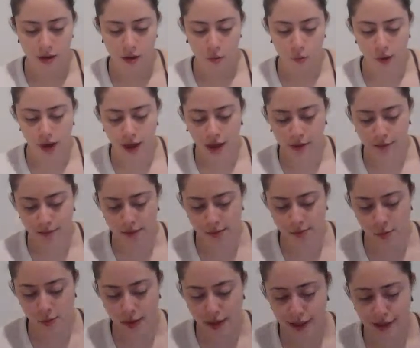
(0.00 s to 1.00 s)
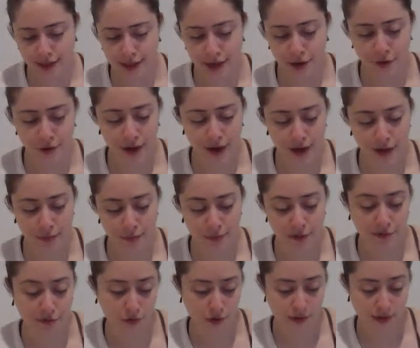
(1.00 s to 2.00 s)
Well, maybe we can decorate it
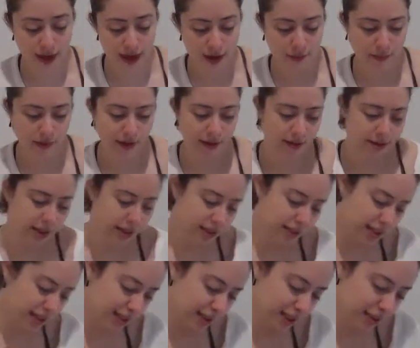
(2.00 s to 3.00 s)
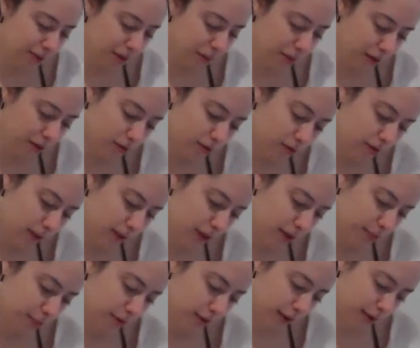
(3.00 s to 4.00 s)
before that because it does seem to be holding
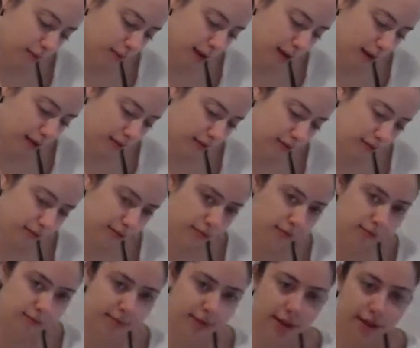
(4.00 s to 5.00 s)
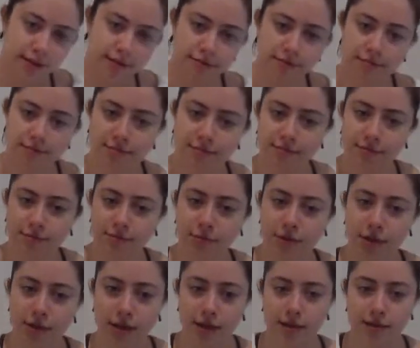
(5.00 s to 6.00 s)
up really well.
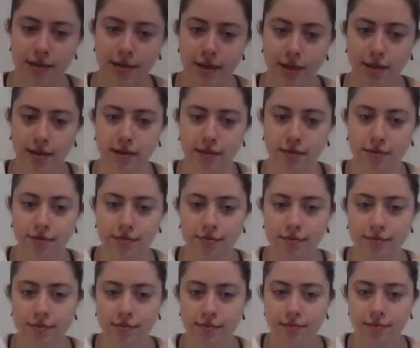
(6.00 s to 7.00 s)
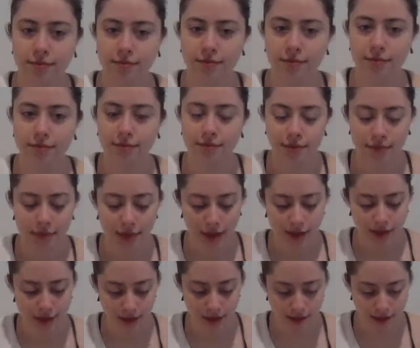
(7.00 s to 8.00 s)
What do you guys think? I
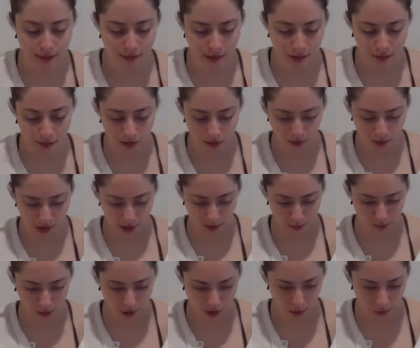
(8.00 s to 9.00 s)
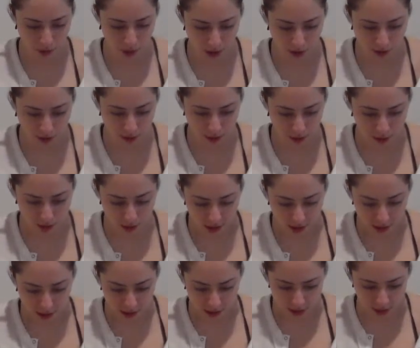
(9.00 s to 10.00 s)
think it seems to be holding up pretty well.
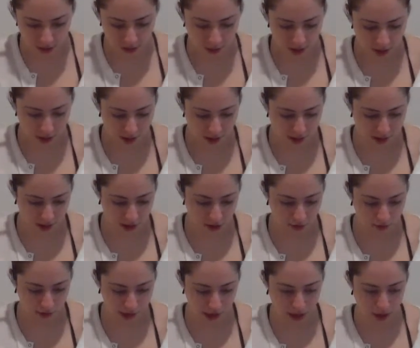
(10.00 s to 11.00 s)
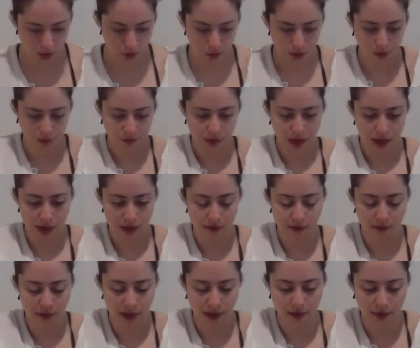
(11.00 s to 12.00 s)
The only thing is I do feel like the roof kind
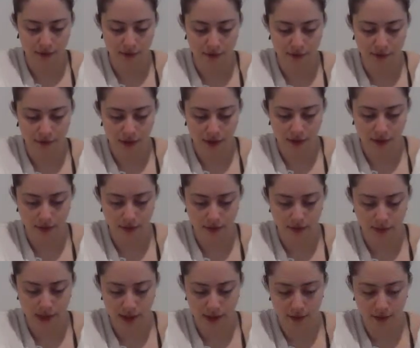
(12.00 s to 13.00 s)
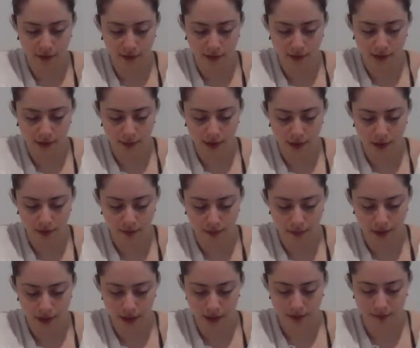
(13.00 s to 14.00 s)
of falls down a little bit,
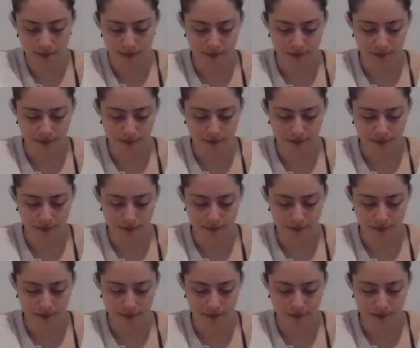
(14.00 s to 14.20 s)
but